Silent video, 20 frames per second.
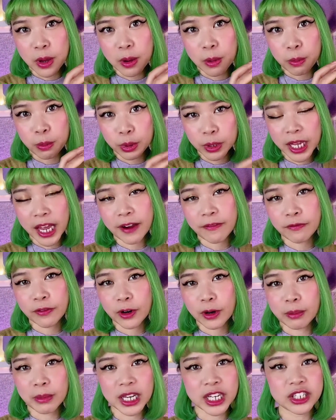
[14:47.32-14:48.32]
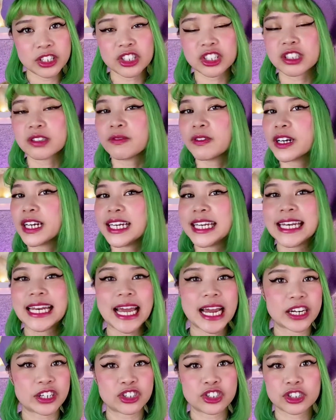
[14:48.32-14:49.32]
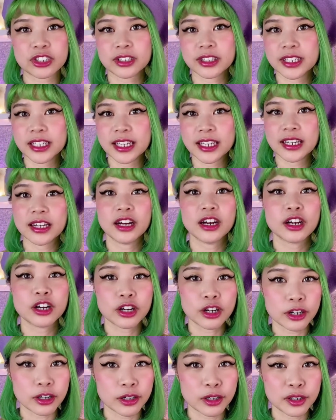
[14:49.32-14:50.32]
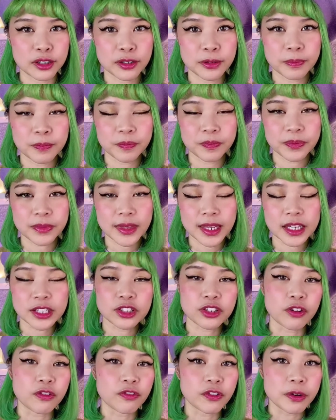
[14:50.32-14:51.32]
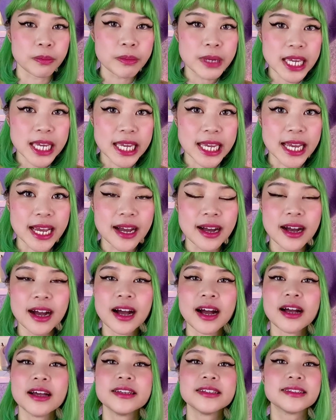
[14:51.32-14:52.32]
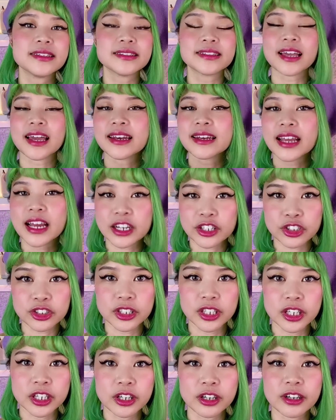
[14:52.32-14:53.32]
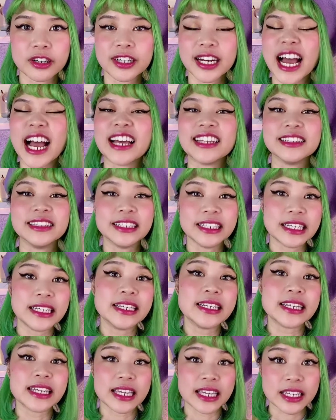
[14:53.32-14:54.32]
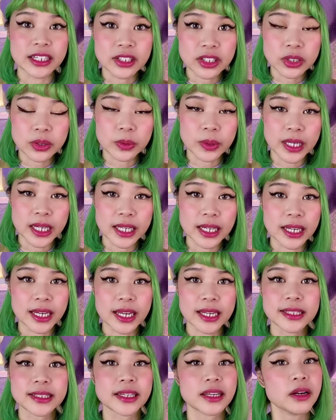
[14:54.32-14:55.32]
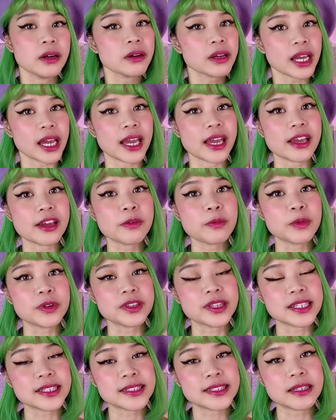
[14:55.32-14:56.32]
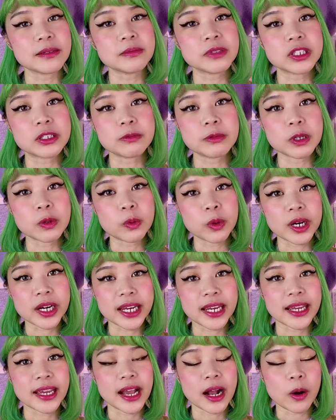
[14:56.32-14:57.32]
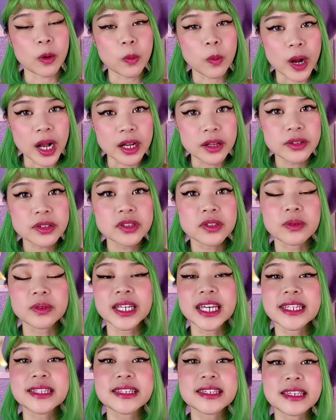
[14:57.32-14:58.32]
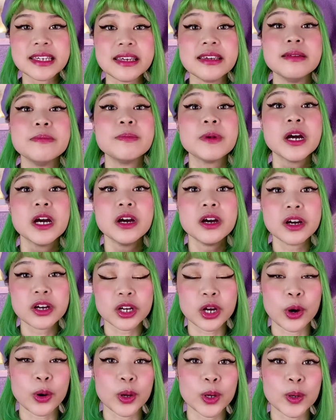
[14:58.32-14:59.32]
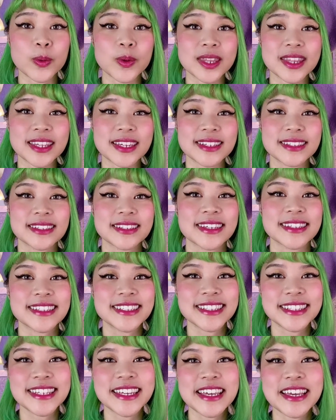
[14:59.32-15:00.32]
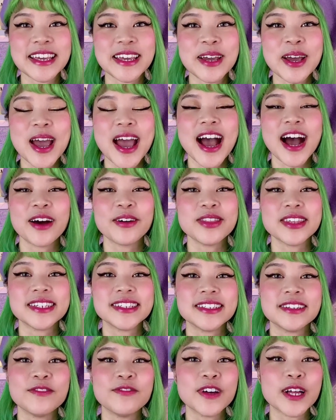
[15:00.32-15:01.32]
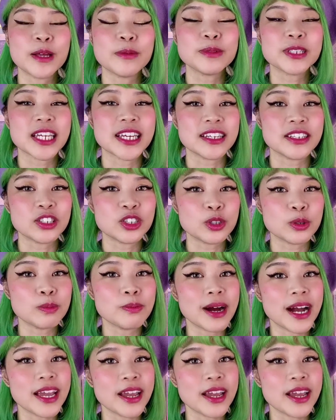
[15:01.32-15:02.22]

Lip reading: platform, and it just very naturally occurred. So for me, since that naturally occurred, I leaned into it and I said, okay, well, this seems to be working out well, so let's keep going with this. Let's see how this develops into my